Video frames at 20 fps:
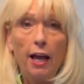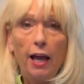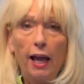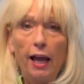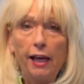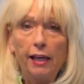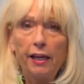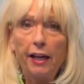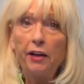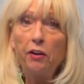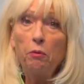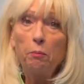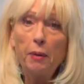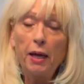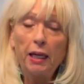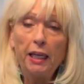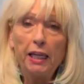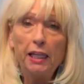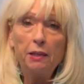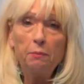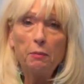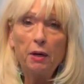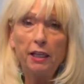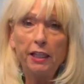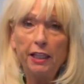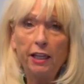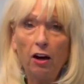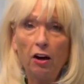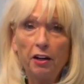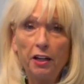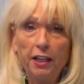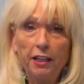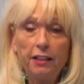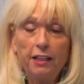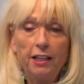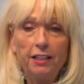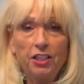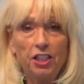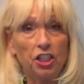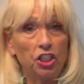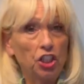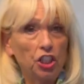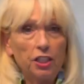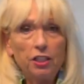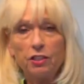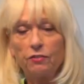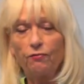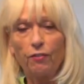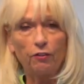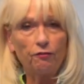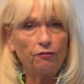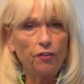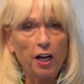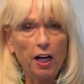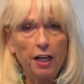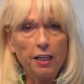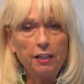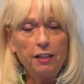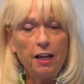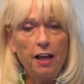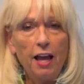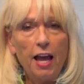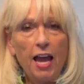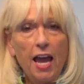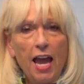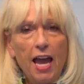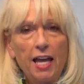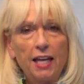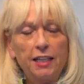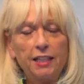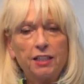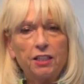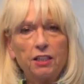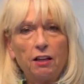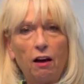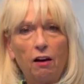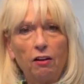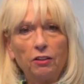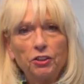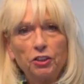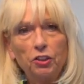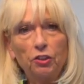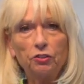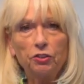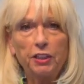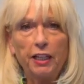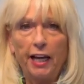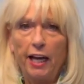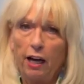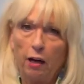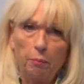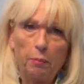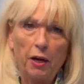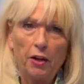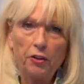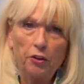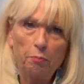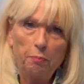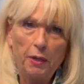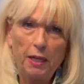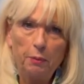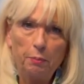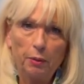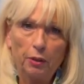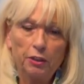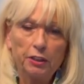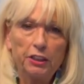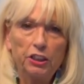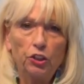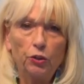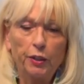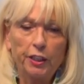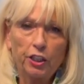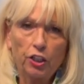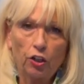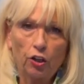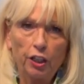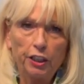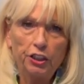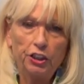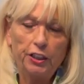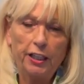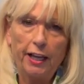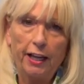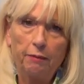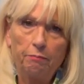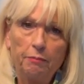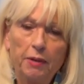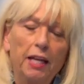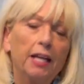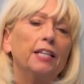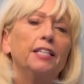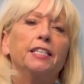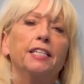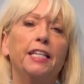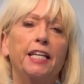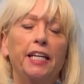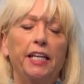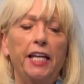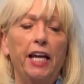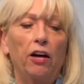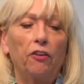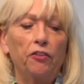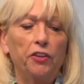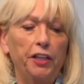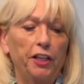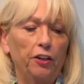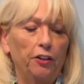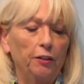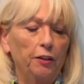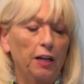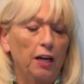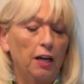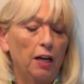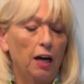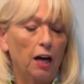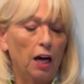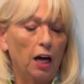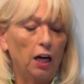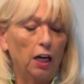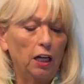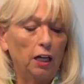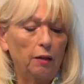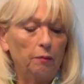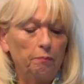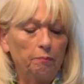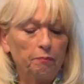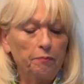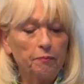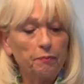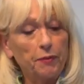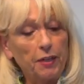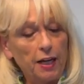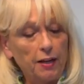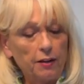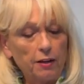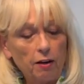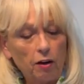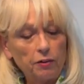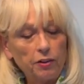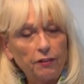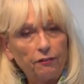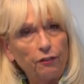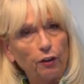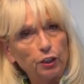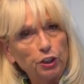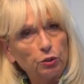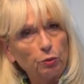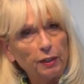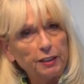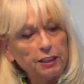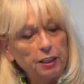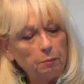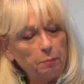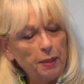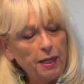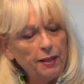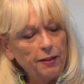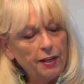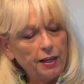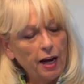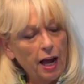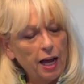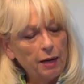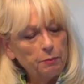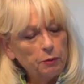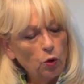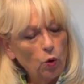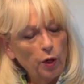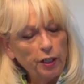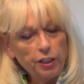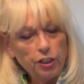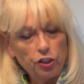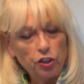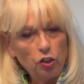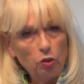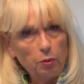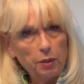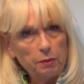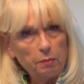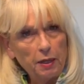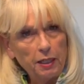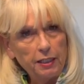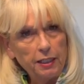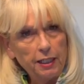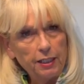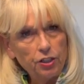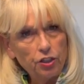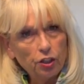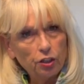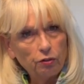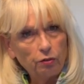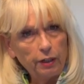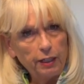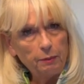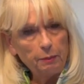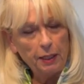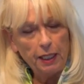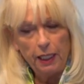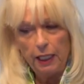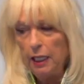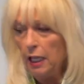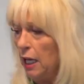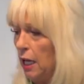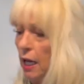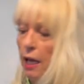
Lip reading: And I don't make any money on it. It's just for fun. And it's also to help other people and to encourage them to get healthier. The first recipe that I'm going to do with my Ninja Creami